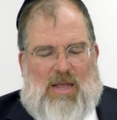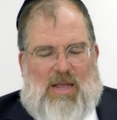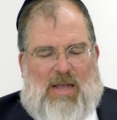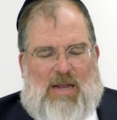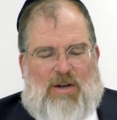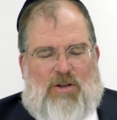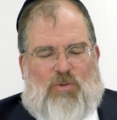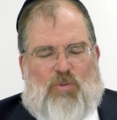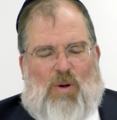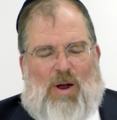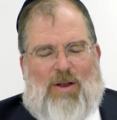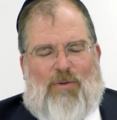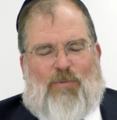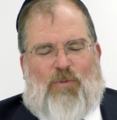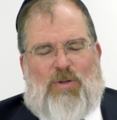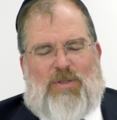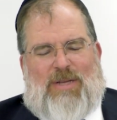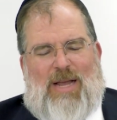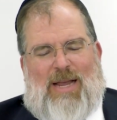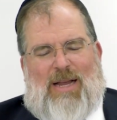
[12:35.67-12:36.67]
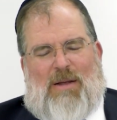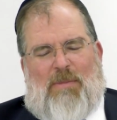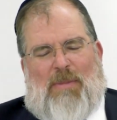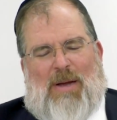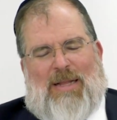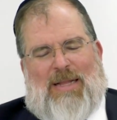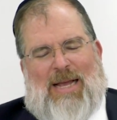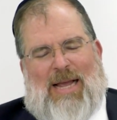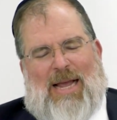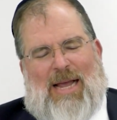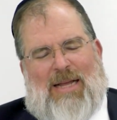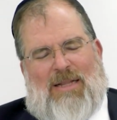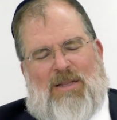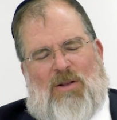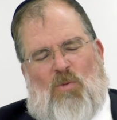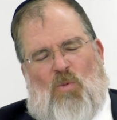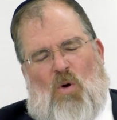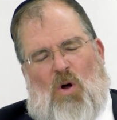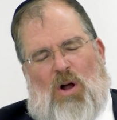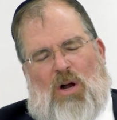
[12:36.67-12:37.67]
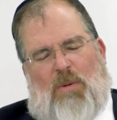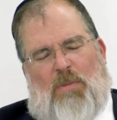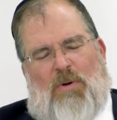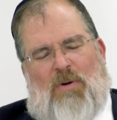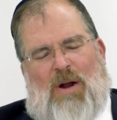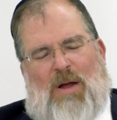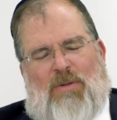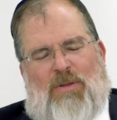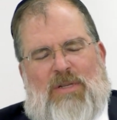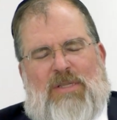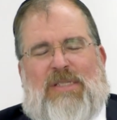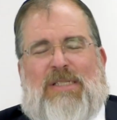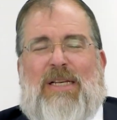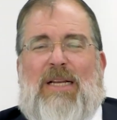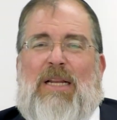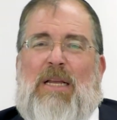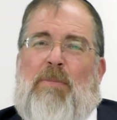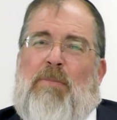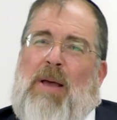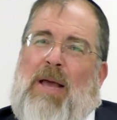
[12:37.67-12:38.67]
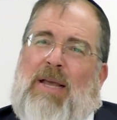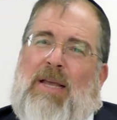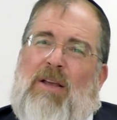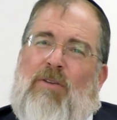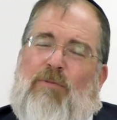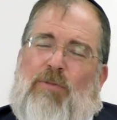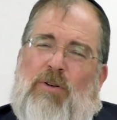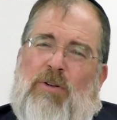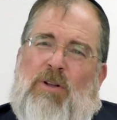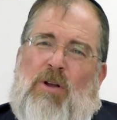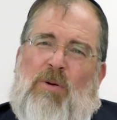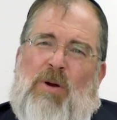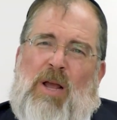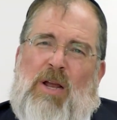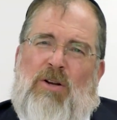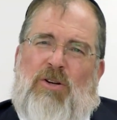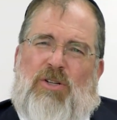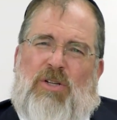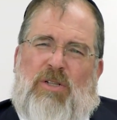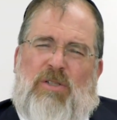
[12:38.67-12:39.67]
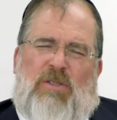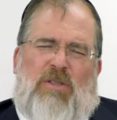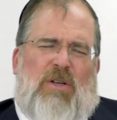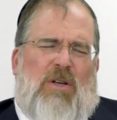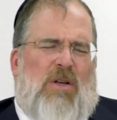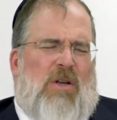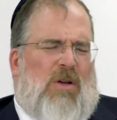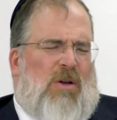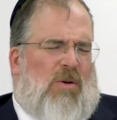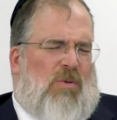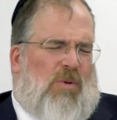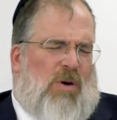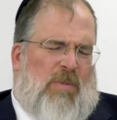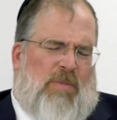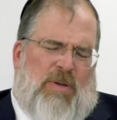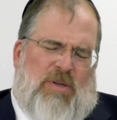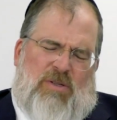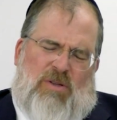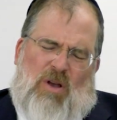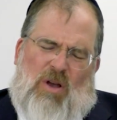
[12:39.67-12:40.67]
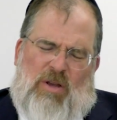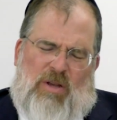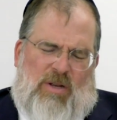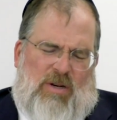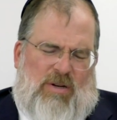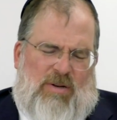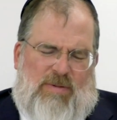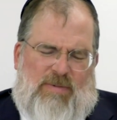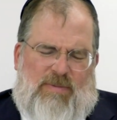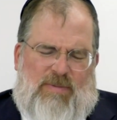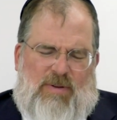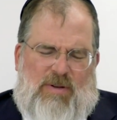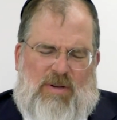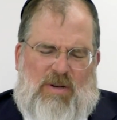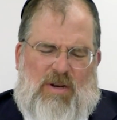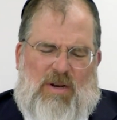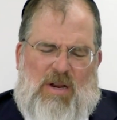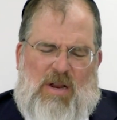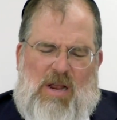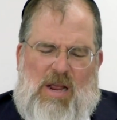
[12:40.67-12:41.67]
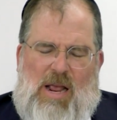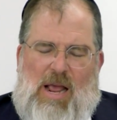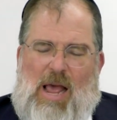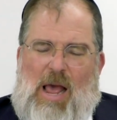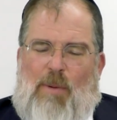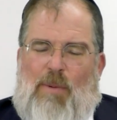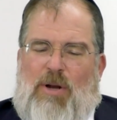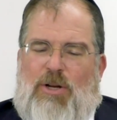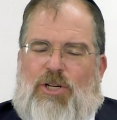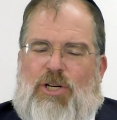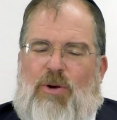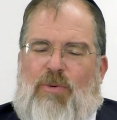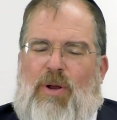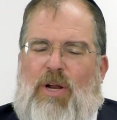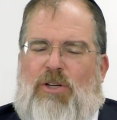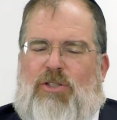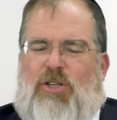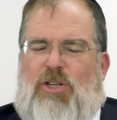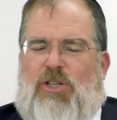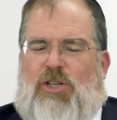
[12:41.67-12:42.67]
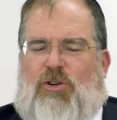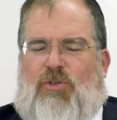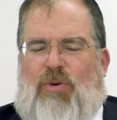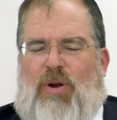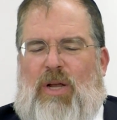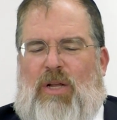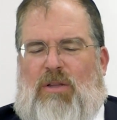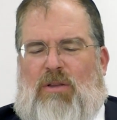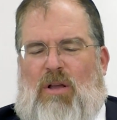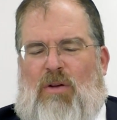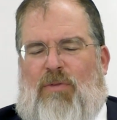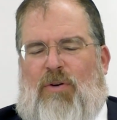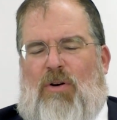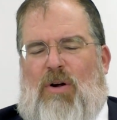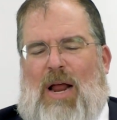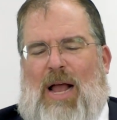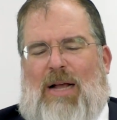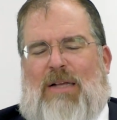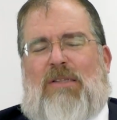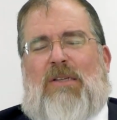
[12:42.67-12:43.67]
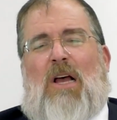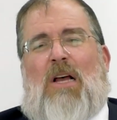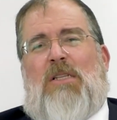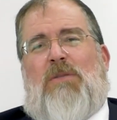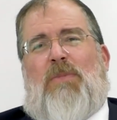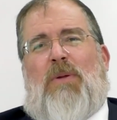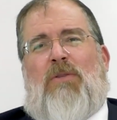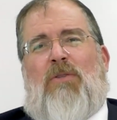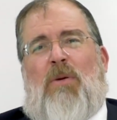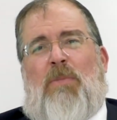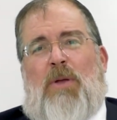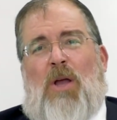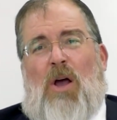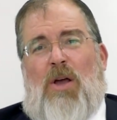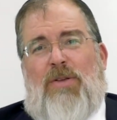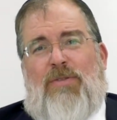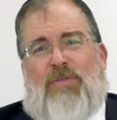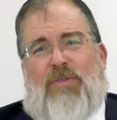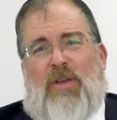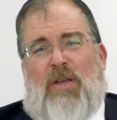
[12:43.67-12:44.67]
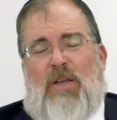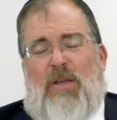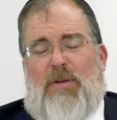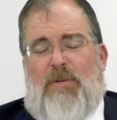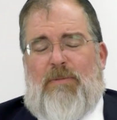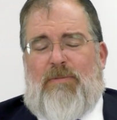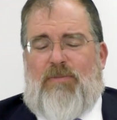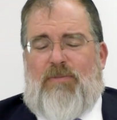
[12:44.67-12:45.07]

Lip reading: And his wife would take him by the hand and walk him around the city begging for donations. What a bazillion. And when she reached the street of her ex-husband, Rabbi Yossi,